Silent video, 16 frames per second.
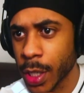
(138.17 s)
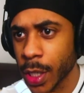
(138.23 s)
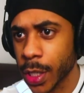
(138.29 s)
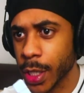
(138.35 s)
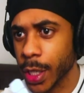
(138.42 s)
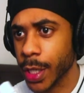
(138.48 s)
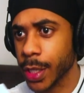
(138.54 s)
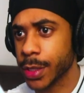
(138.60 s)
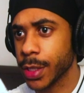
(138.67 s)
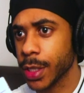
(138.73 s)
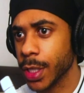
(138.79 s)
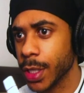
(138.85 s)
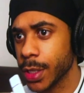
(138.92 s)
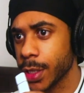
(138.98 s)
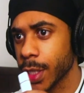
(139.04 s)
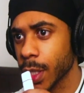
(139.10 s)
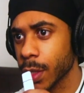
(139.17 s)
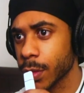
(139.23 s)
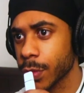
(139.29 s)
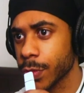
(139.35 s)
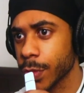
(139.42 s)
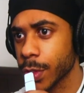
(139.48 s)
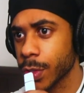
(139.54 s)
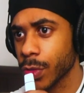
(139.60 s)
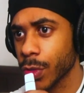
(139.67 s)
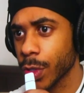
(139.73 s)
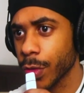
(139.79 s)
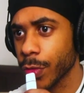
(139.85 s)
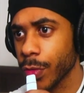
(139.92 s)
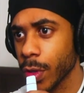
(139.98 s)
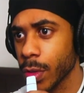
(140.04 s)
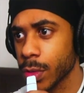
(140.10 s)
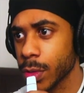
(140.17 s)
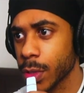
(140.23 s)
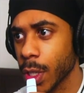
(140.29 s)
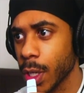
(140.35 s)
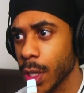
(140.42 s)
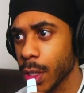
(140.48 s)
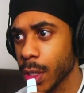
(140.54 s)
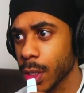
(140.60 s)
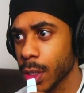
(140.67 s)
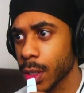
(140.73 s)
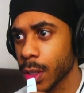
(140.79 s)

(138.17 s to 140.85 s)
yeah, see the check was for twenty four thirty.